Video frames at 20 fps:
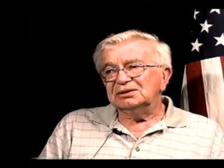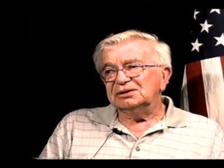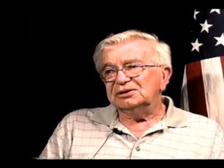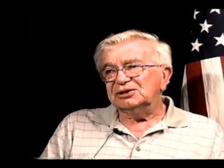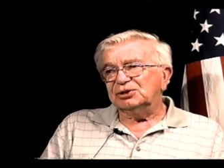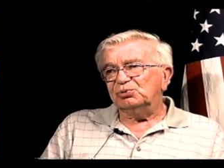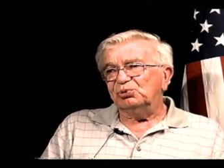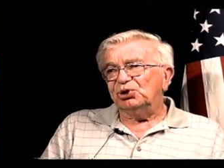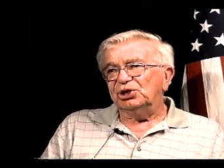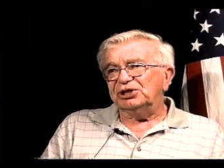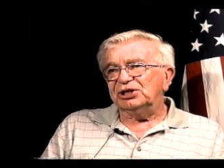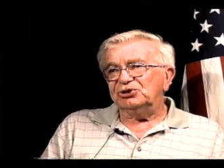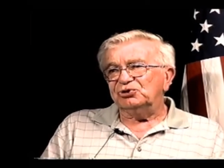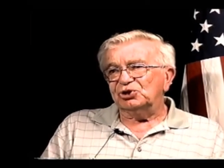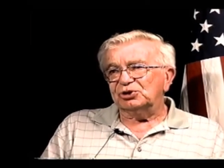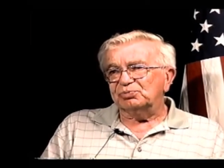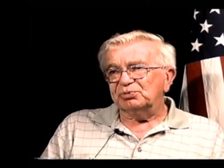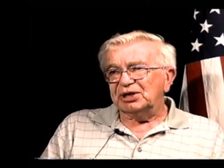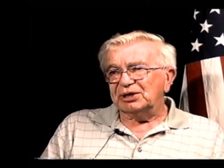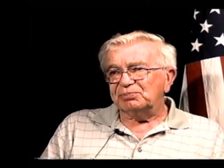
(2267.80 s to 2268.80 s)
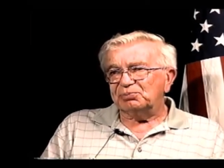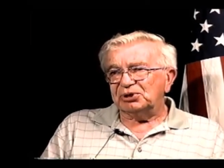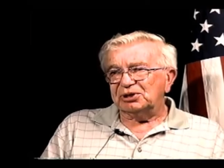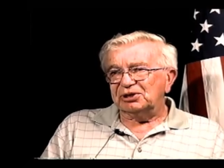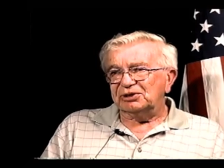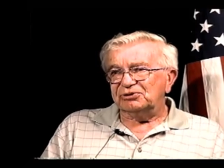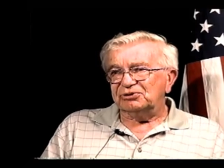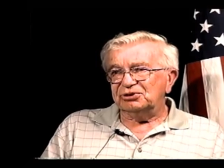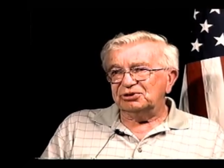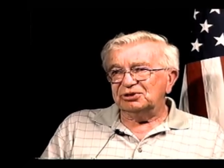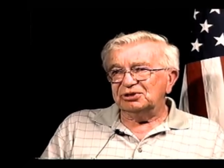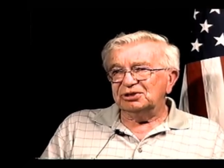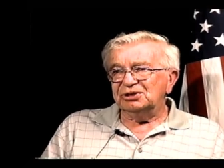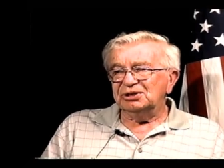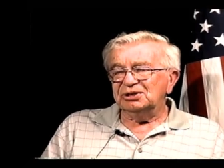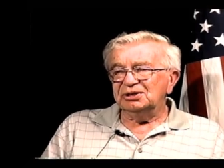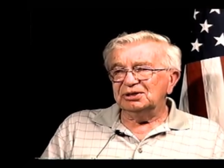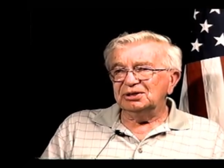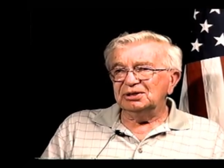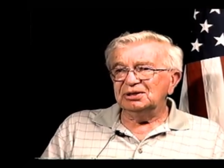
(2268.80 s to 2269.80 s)
the boy that took my place.
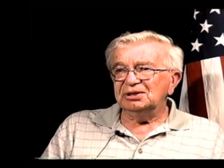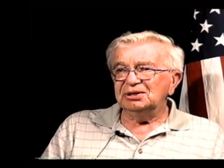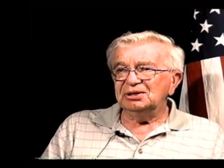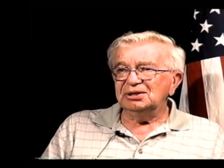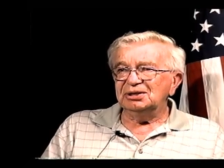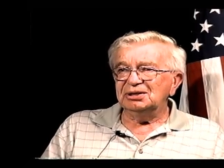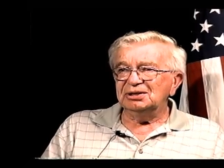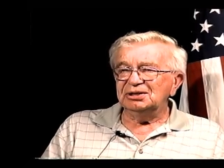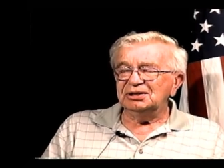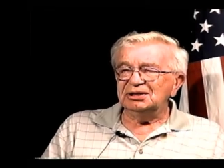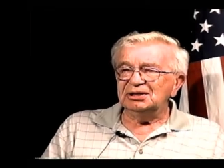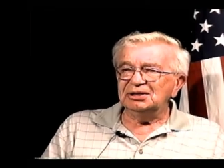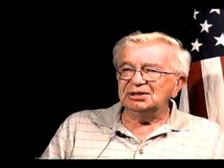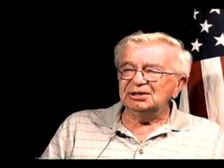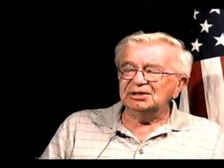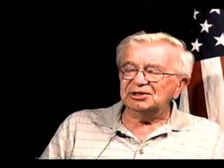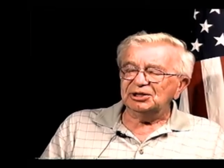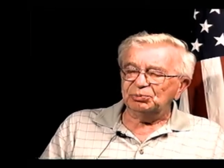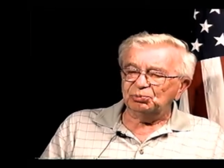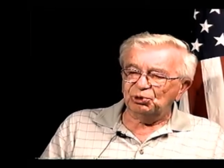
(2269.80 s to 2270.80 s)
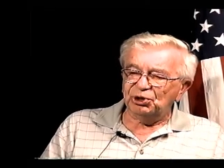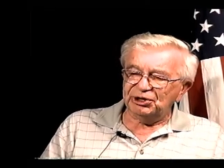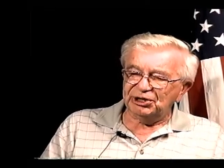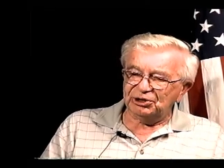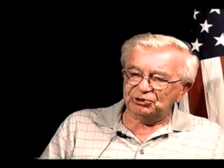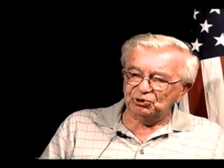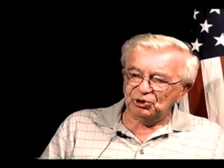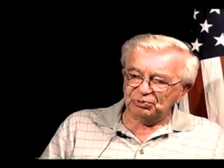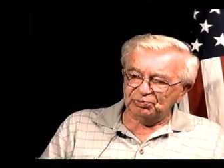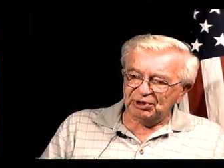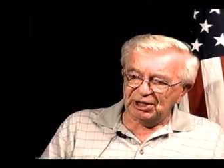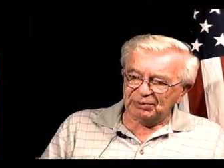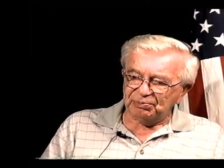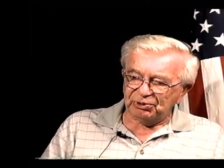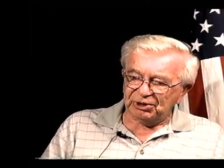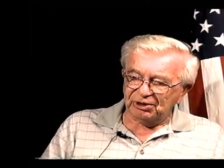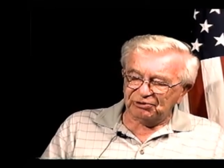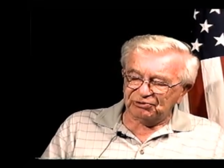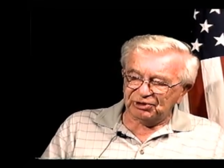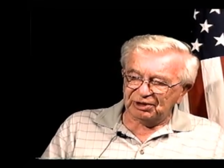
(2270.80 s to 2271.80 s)
Pardon? The boy that took my
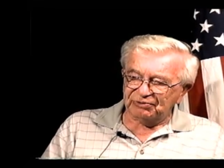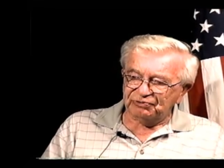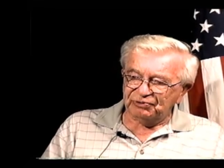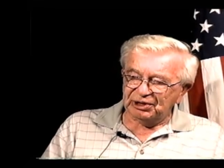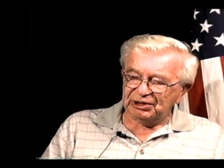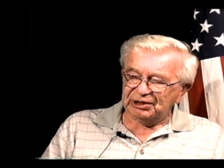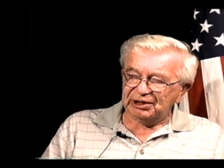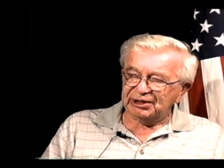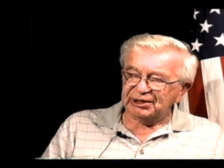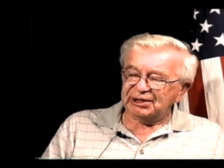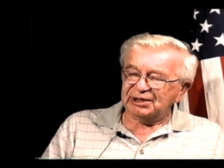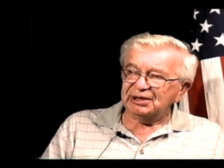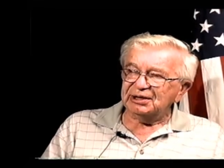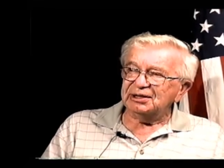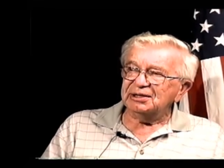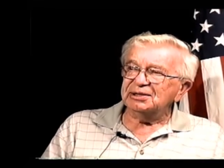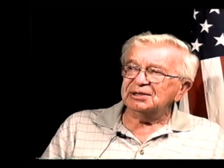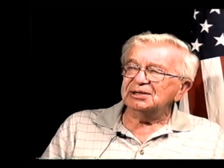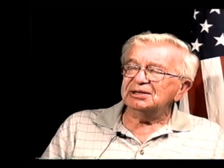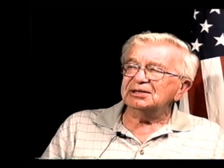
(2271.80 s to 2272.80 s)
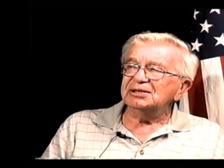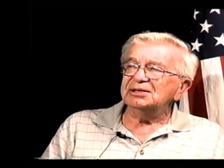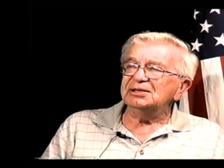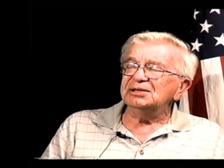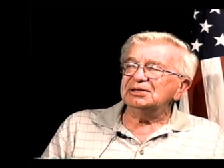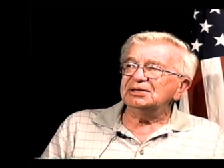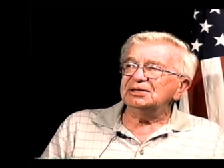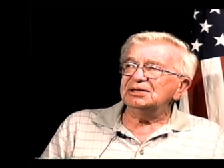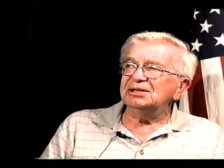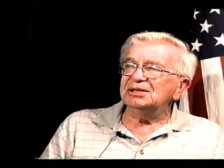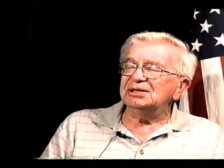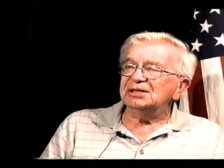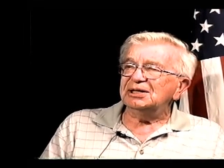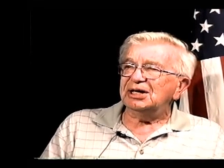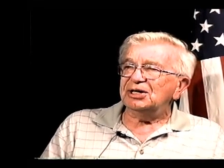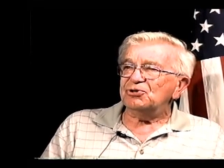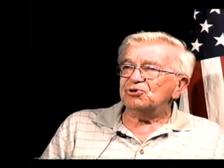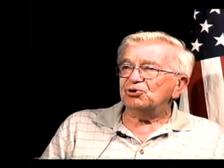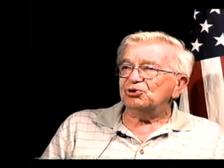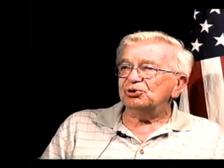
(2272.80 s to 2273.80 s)
place, I feel like I
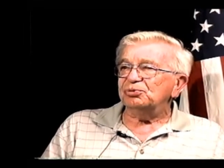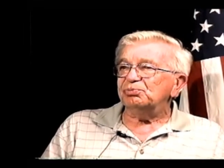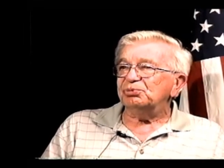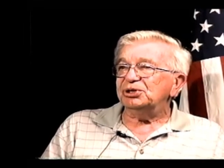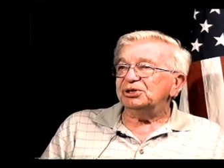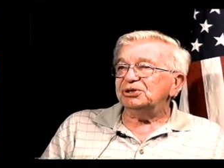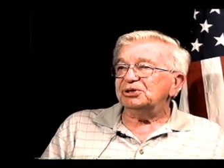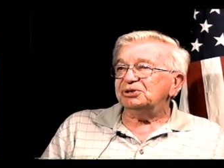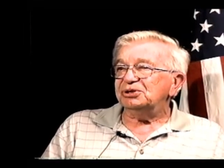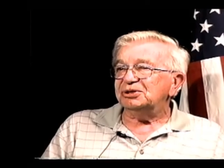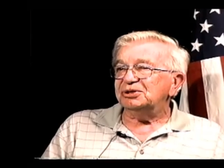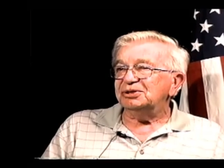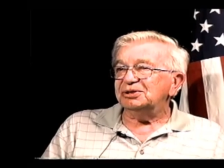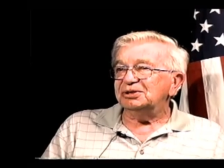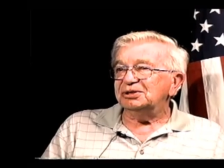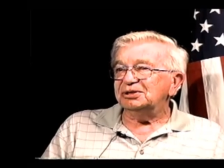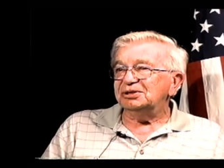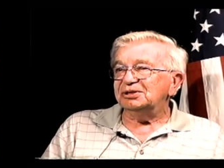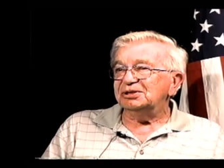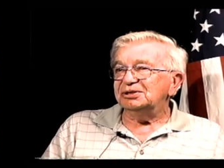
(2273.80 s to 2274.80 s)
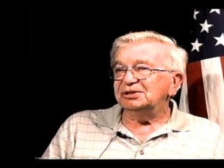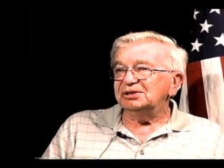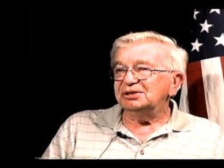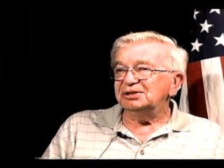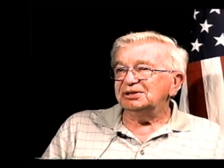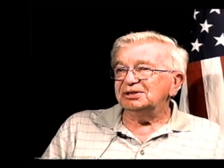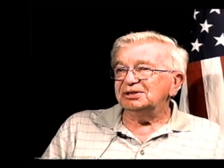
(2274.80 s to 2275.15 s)
shouldn't be here. Mm-hmm.